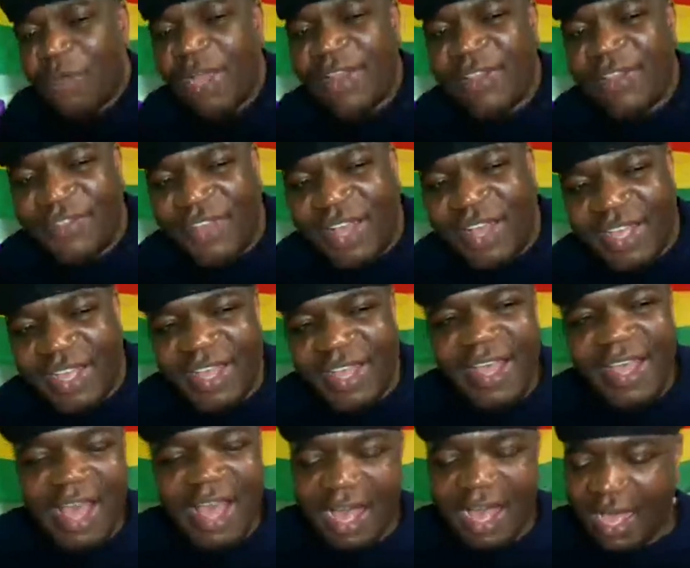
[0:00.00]
nezvake
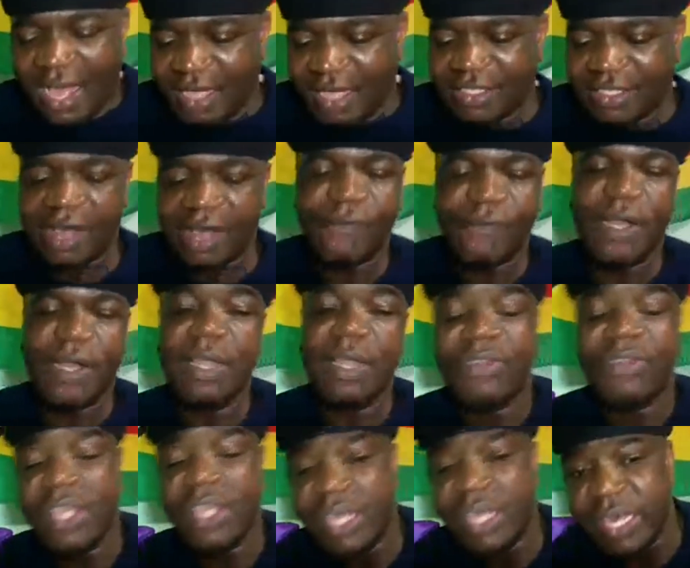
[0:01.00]
akanga
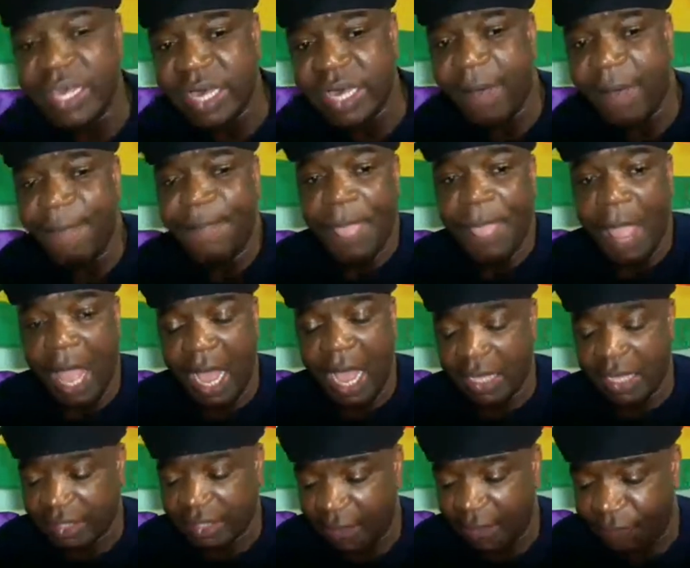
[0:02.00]
nezvenyika akanga
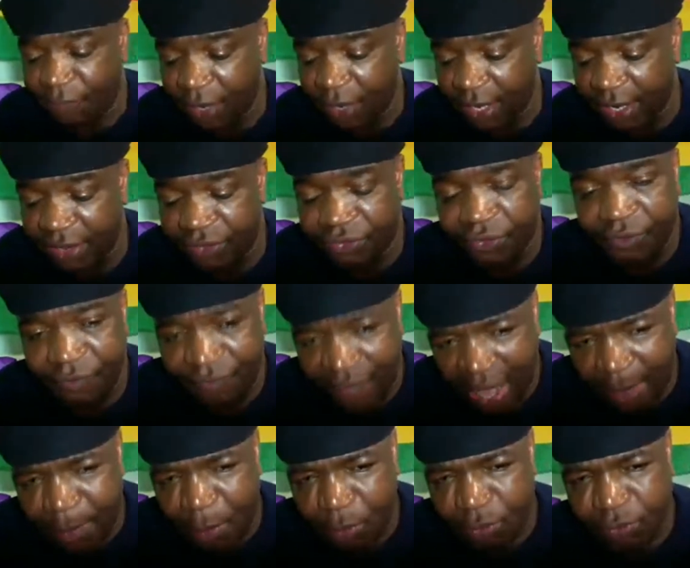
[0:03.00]
asikafunga
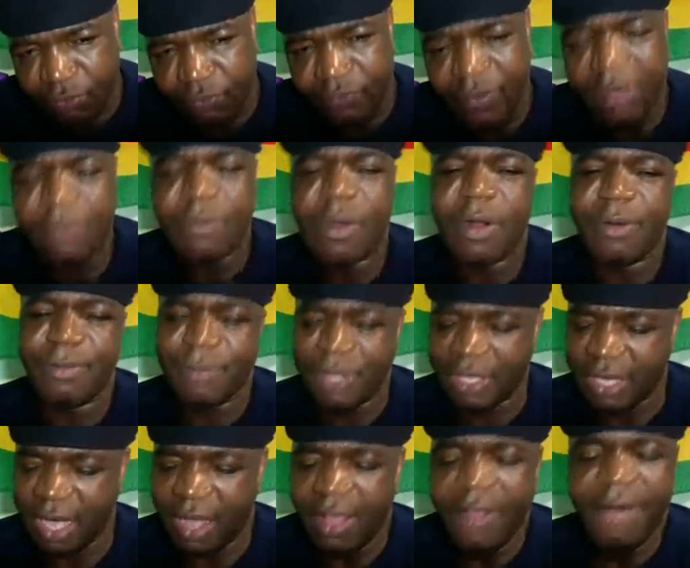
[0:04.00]
nezvevanhu vari
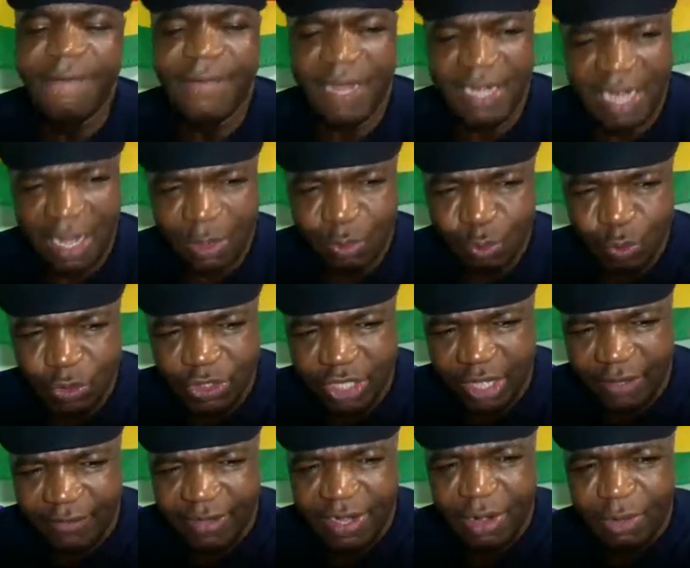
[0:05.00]
munyika vanoda kudya
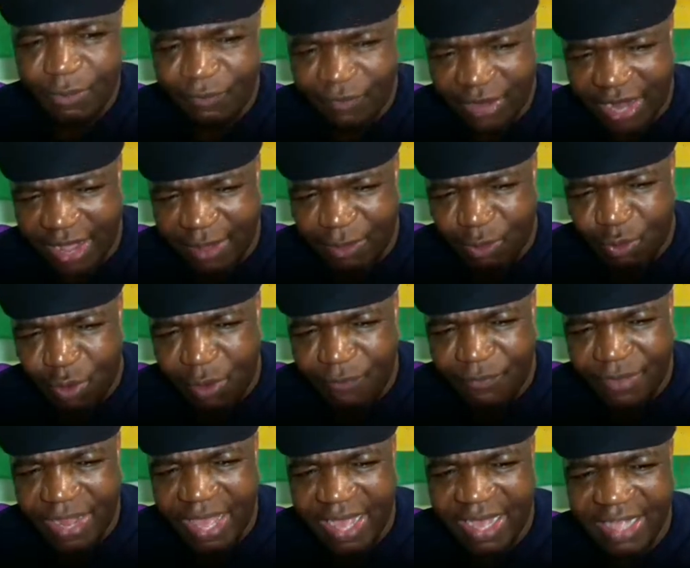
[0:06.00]
vanoda kunwa mvura
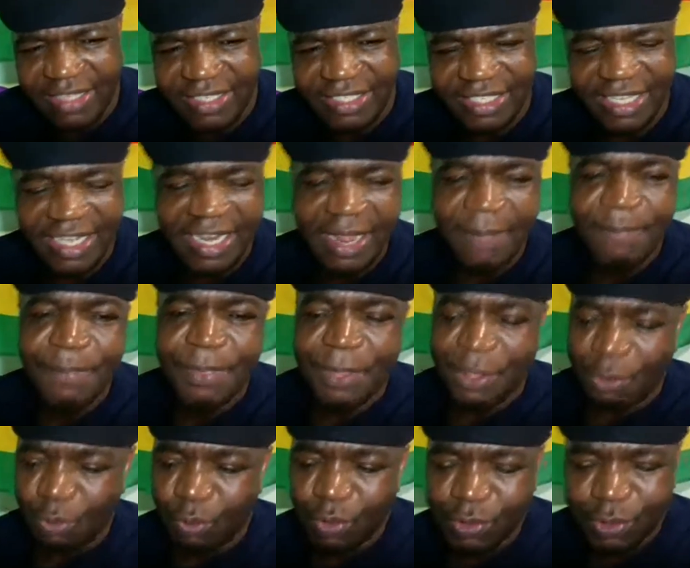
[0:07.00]
yakachena. He
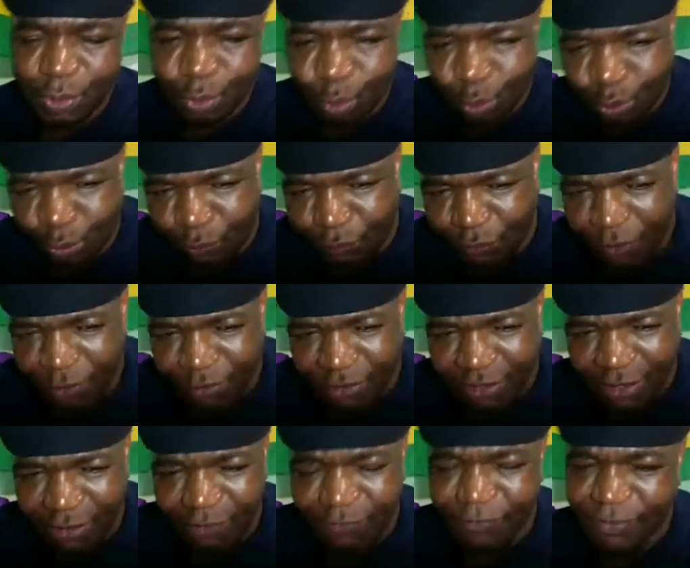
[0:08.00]
always thought of
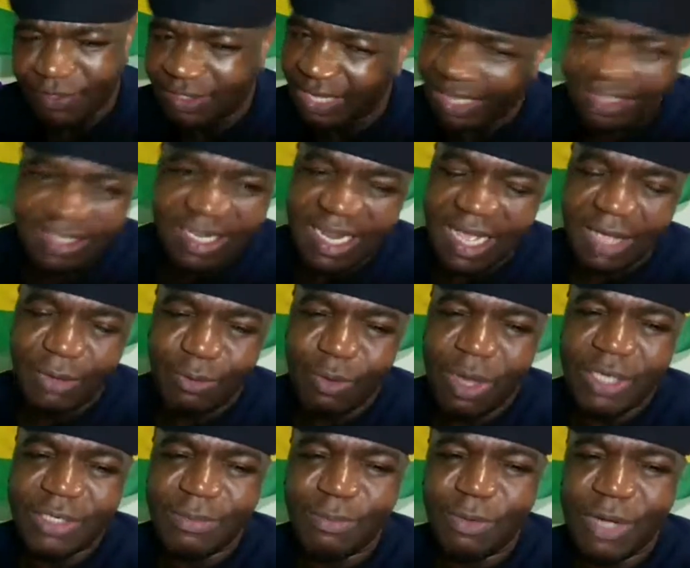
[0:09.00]
himself, just like
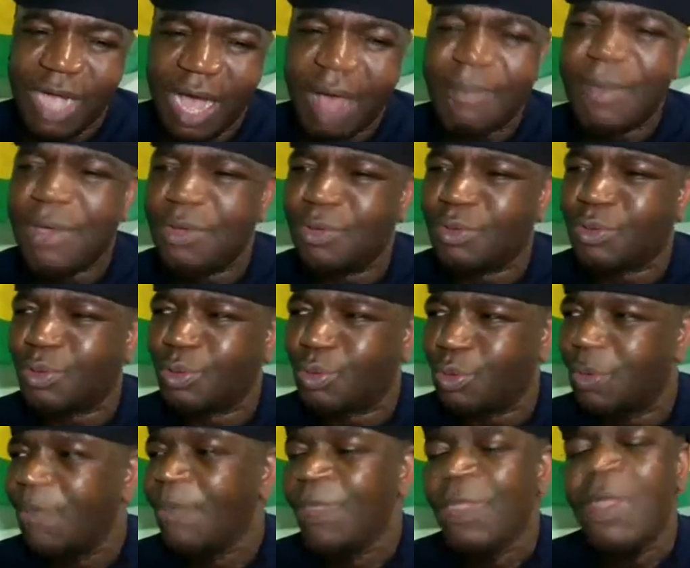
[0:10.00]
what Mugabe used to do,
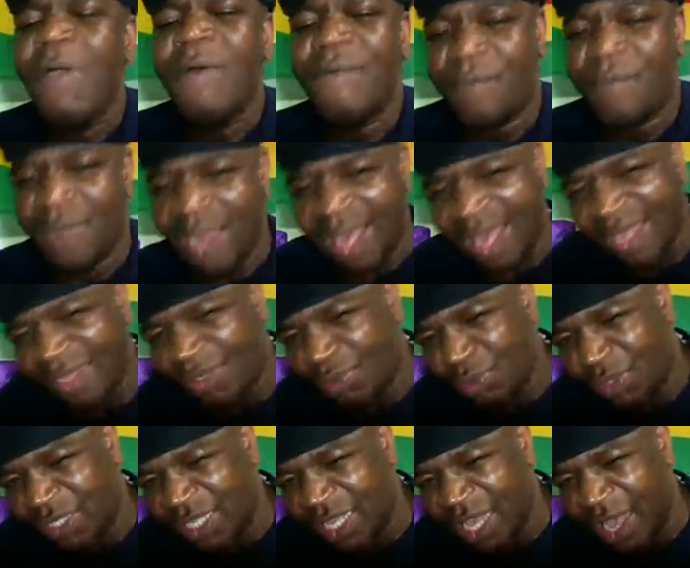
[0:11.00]
fly to
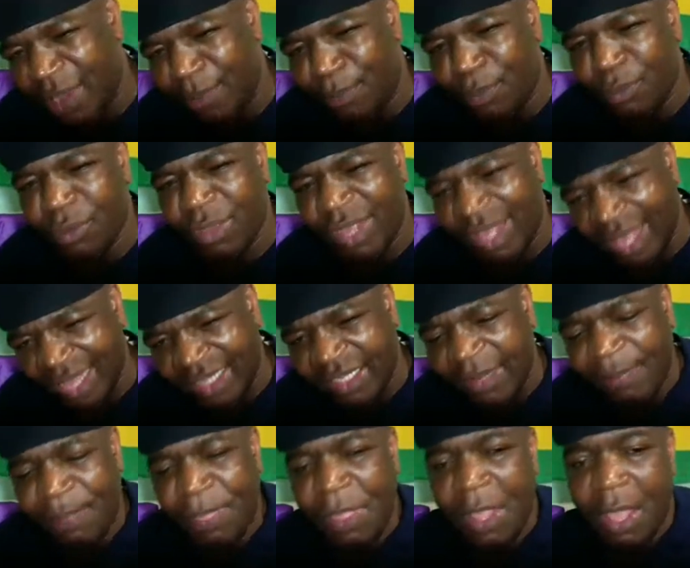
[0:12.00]
Singapore, get
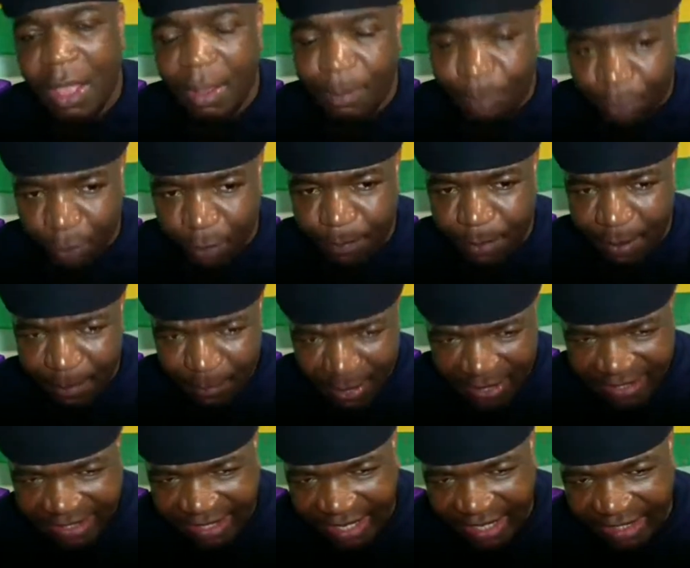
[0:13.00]
a proper
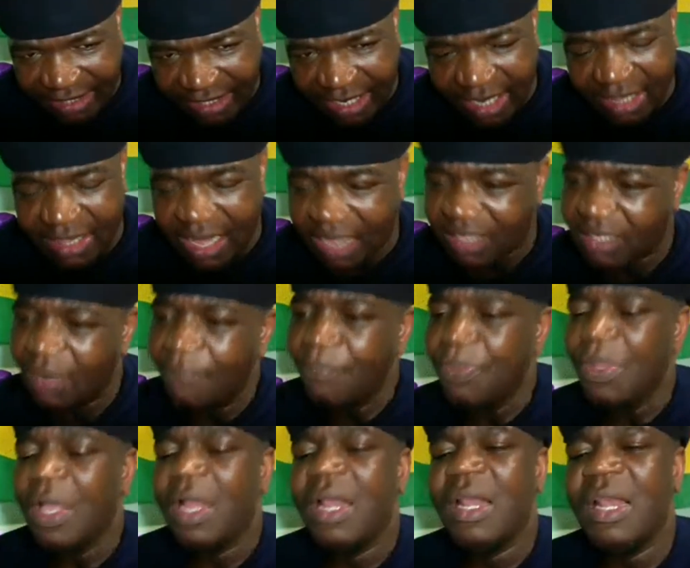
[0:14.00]
medication that
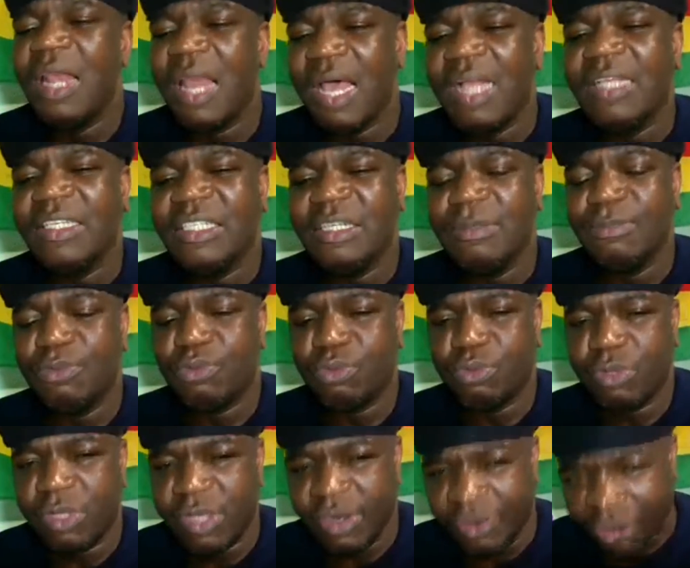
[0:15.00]
led him to
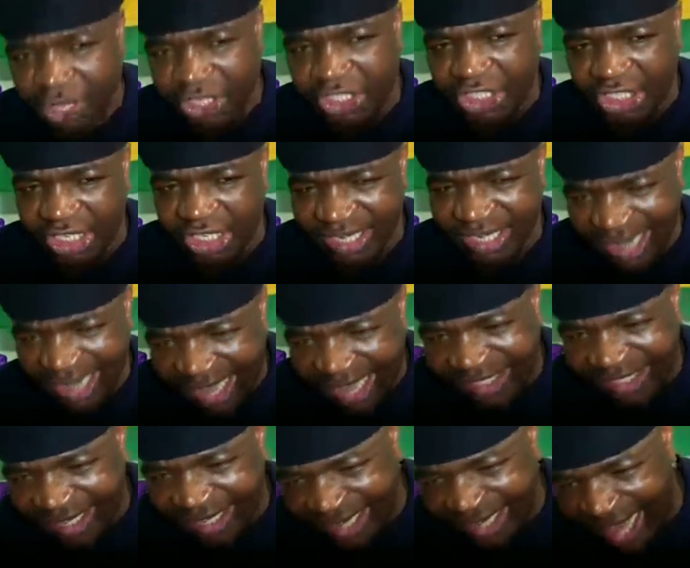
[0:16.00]
reach
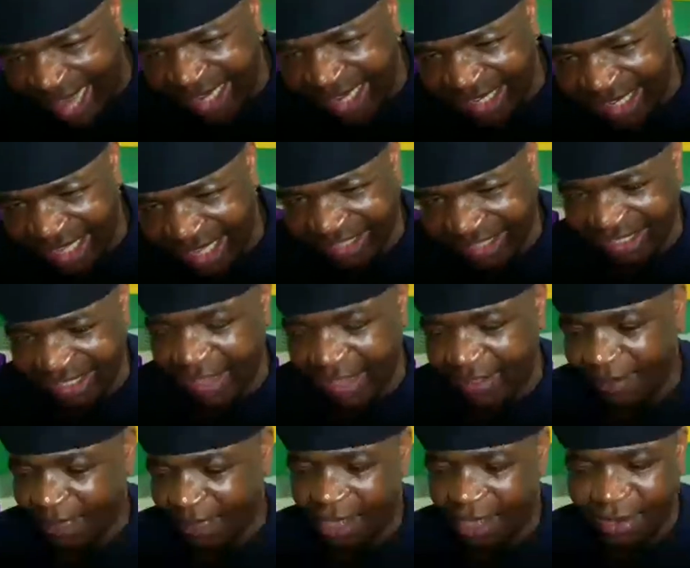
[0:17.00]
99 years.
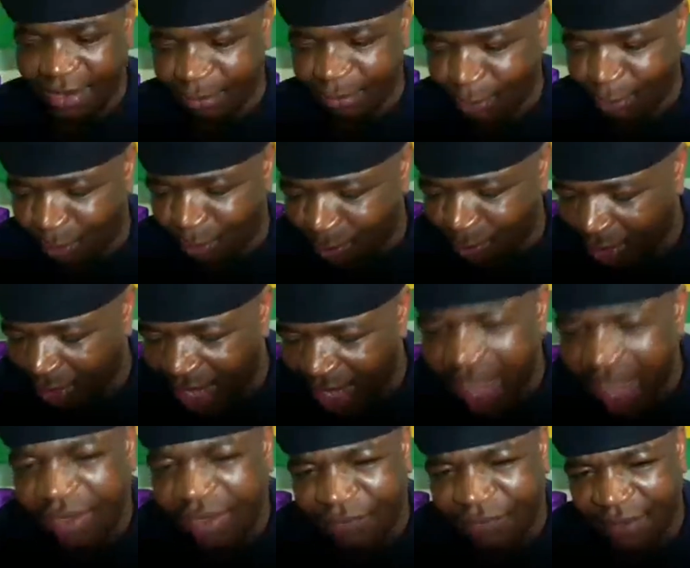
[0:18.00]
And
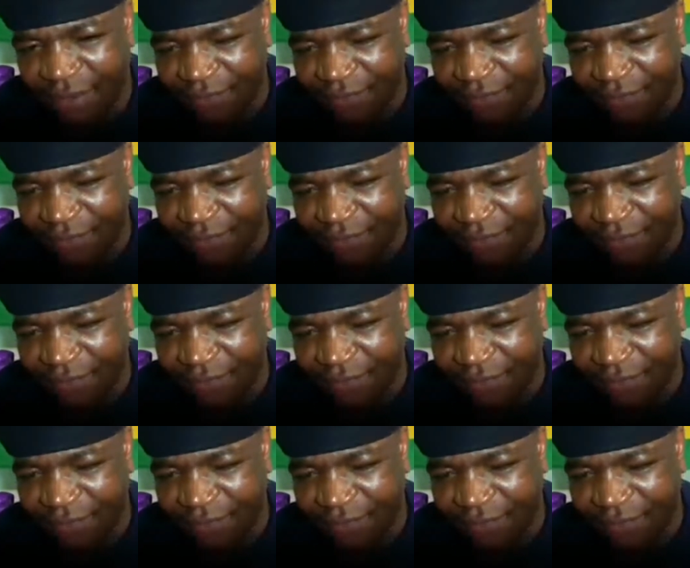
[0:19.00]
95